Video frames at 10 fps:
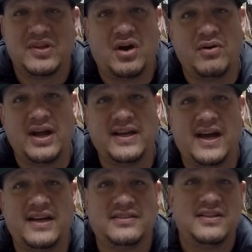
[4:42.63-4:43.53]
All right,
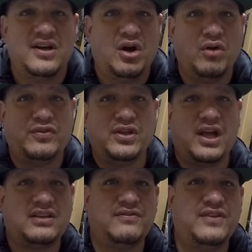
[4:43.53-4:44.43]
guys. Hopefully you
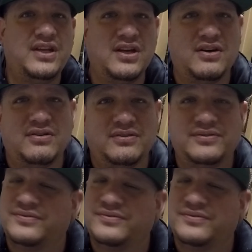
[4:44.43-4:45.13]
liked the video.